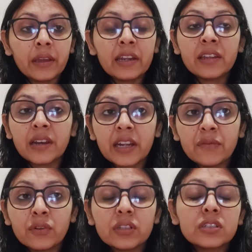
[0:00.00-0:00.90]
getting
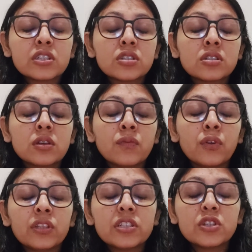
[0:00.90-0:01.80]
ready
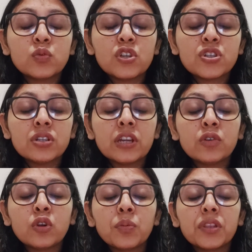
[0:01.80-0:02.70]
for this situation.
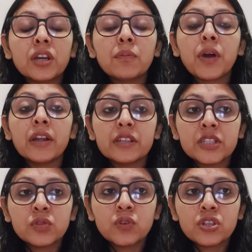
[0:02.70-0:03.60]
It could be third party
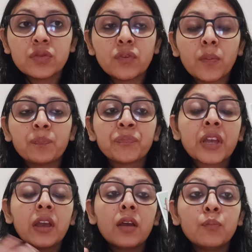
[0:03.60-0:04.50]
situation from
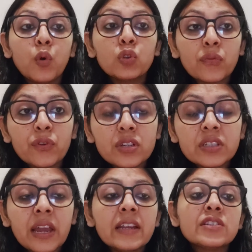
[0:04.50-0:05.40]
both of your
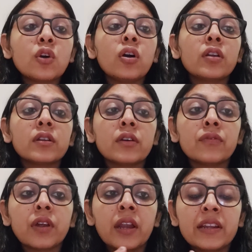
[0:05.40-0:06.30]
sides, or
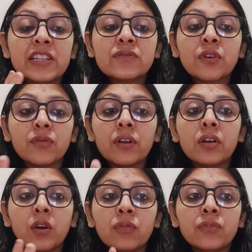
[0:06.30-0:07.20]
at least from
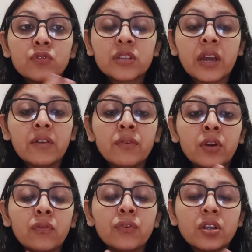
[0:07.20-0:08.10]
one of your
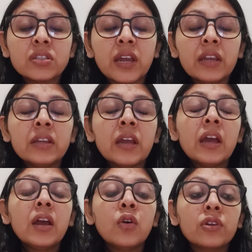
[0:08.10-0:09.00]
side,
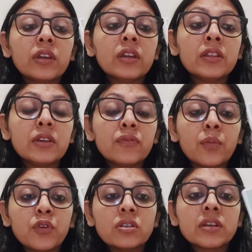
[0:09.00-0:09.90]
okay, either
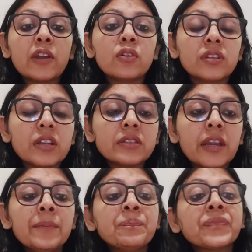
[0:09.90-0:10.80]
from your side or their
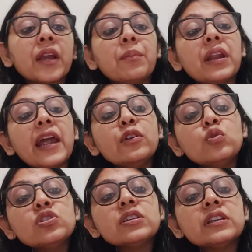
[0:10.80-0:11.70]
side. But I
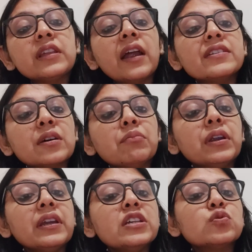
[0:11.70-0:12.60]
do see that
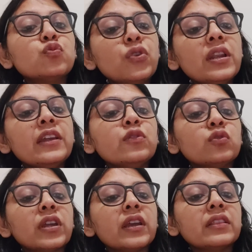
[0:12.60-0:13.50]
somebody is willing
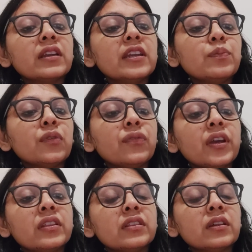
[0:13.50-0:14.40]
to take the leap of
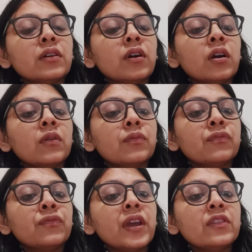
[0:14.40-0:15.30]
faith in the
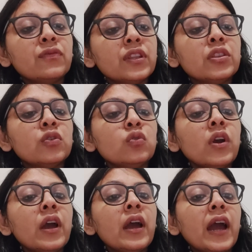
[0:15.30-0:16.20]
faith with you,
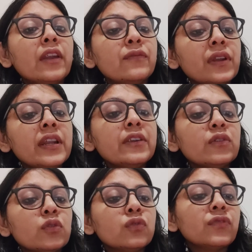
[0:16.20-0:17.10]
and willing
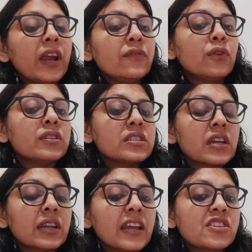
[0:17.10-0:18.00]
to fight for this
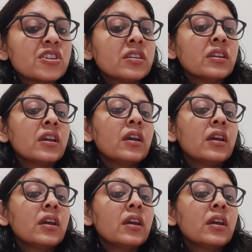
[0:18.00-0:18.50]
connection